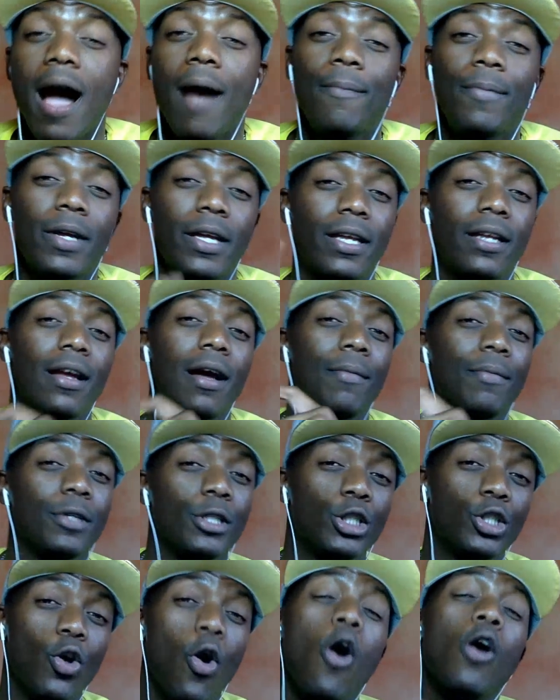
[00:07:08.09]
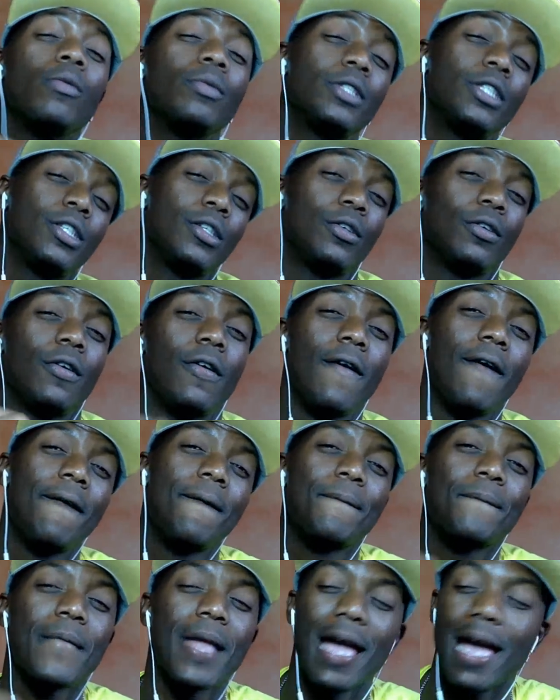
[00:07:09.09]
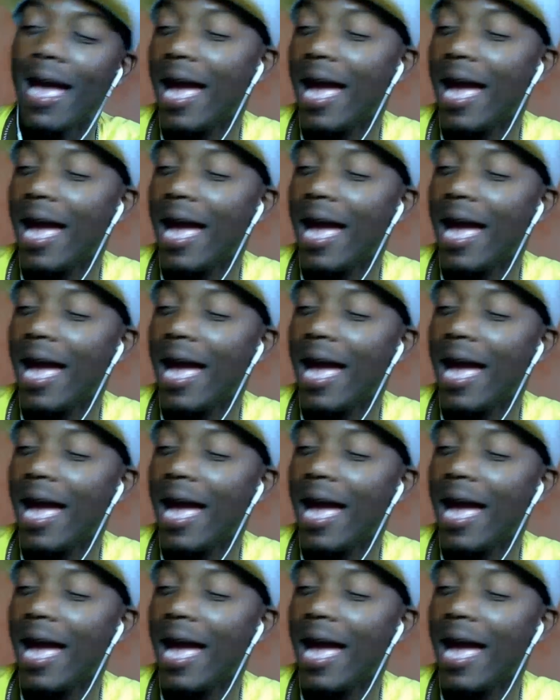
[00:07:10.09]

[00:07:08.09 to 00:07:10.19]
I'm gonna show them to you.